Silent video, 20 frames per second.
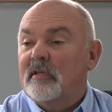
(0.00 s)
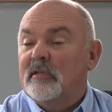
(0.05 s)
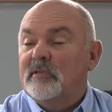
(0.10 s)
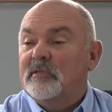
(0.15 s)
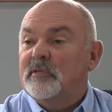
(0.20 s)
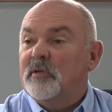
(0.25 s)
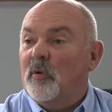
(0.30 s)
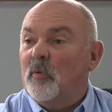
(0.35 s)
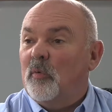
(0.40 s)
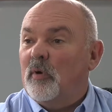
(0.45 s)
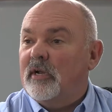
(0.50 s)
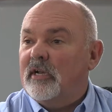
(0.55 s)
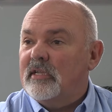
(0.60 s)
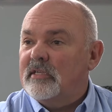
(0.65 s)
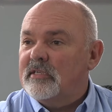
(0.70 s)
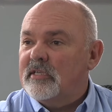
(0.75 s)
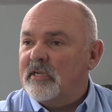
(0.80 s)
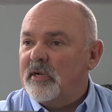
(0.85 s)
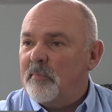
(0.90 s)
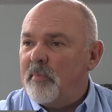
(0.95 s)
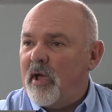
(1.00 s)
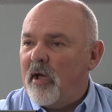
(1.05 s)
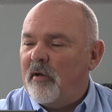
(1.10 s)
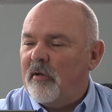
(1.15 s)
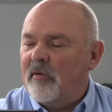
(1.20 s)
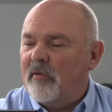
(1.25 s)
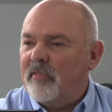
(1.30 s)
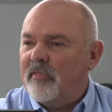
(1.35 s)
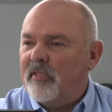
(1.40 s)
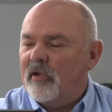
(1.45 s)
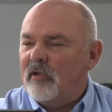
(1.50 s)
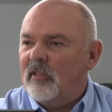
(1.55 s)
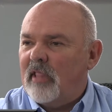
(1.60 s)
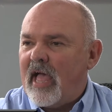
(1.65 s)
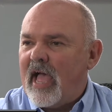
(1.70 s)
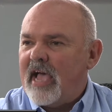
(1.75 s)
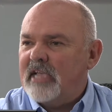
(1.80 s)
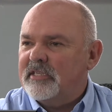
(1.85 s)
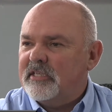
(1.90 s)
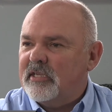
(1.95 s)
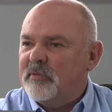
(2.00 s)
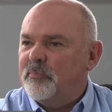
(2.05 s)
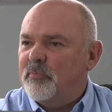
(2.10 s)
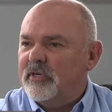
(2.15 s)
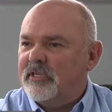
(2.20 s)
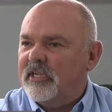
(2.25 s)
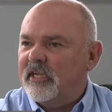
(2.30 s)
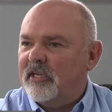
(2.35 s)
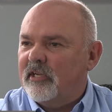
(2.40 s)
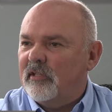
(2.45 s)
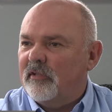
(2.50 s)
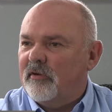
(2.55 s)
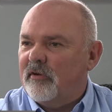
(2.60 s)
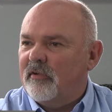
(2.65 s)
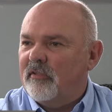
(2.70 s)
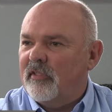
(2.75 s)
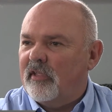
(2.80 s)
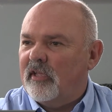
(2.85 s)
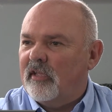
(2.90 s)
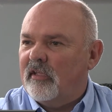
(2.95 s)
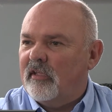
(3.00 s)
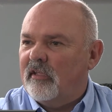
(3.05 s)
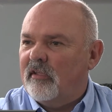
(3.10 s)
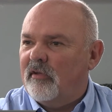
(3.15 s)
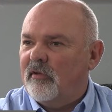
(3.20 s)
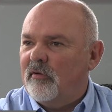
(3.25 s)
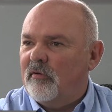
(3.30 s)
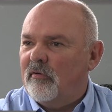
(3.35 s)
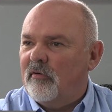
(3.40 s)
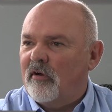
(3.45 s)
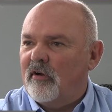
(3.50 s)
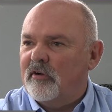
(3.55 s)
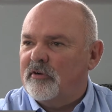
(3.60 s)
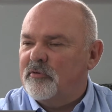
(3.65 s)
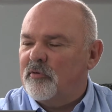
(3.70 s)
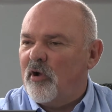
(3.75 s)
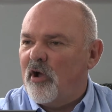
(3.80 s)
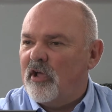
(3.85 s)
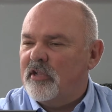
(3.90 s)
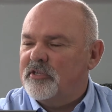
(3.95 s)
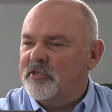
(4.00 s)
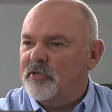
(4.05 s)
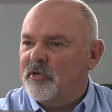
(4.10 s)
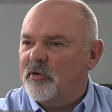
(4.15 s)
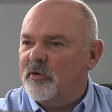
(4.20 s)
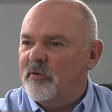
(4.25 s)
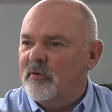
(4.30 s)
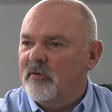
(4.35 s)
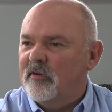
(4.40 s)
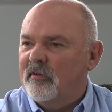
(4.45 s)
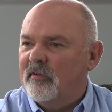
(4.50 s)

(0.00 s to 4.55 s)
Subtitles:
So what is it about the glass in particular that you are drawn to?